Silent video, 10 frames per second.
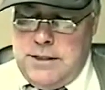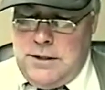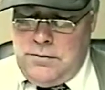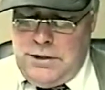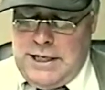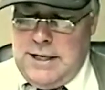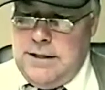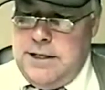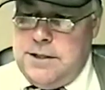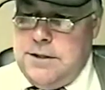Now, the
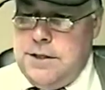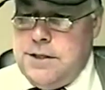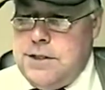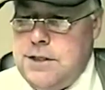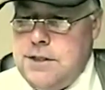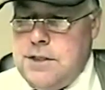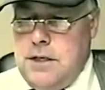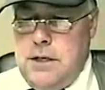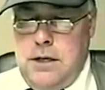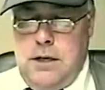reality to this is
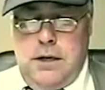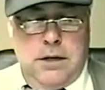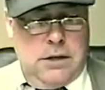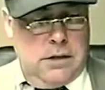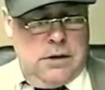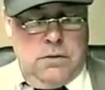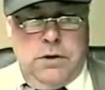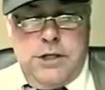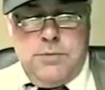what